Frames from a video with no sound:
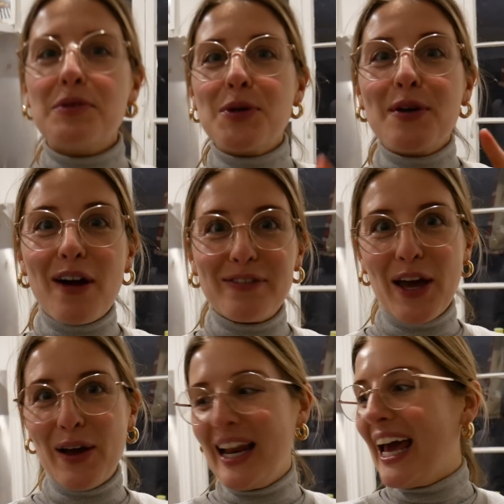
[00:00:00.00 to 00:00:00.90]
doing
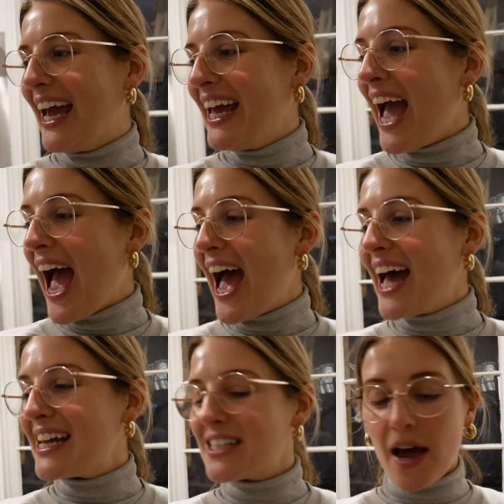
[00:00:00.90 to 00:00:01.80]
ravioli
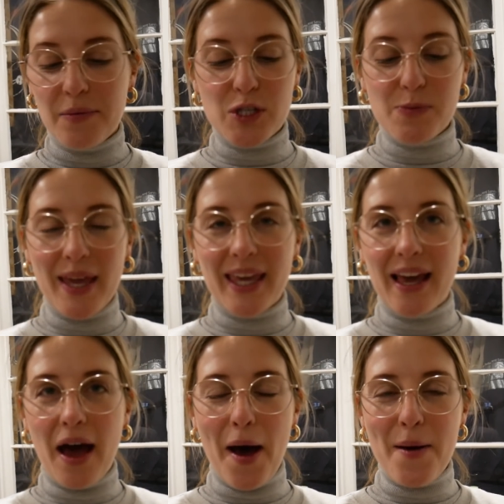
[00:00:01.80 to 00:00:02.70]
and I'm just making
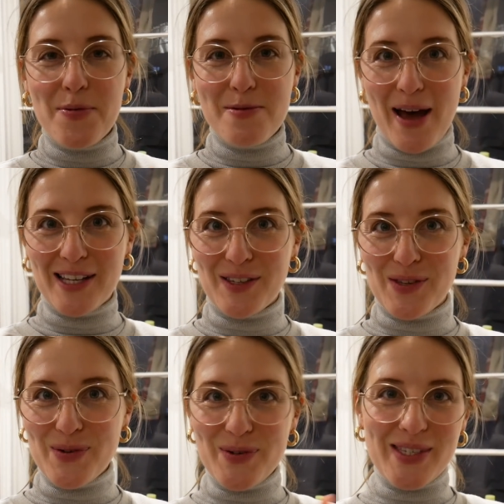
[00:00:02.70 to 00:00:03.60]
up the pasta
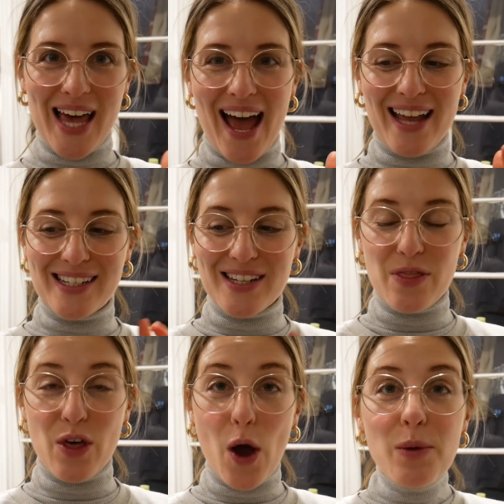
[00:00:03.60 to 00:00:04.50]
sauce and
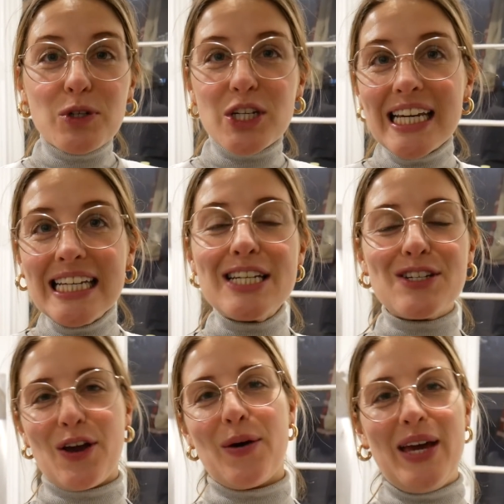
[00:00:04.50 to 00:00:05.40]
the aubergine to
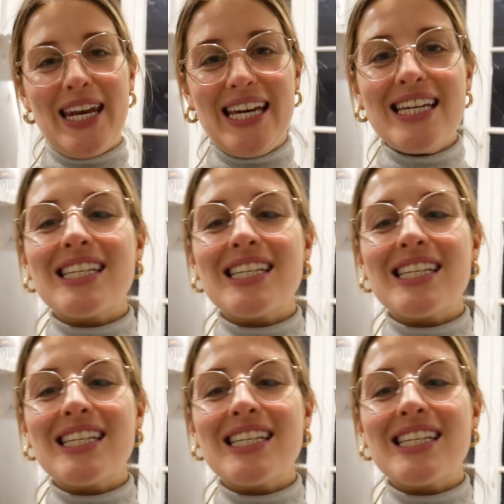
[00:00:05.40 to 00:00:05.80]
go in it.